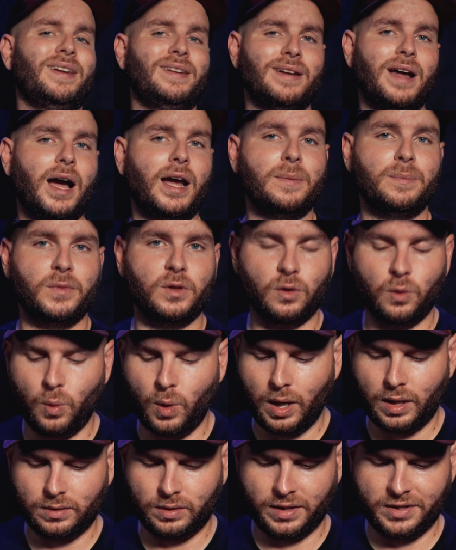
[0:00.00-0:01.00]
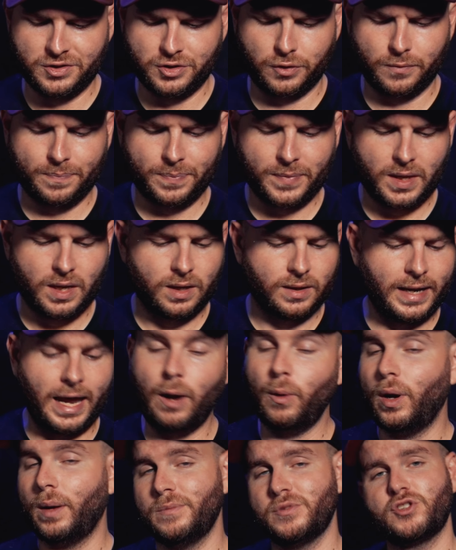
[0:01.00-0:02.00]
milliwatt laser.
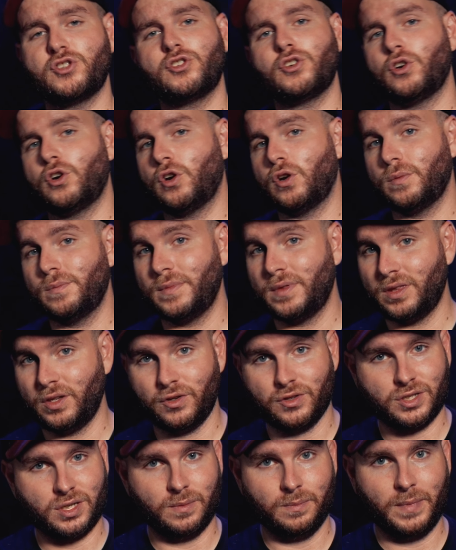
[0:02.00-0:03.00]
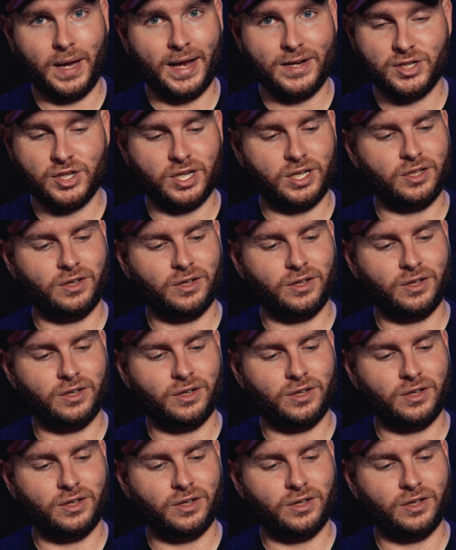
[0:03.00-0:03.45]
Now, I'm sure there's some magic in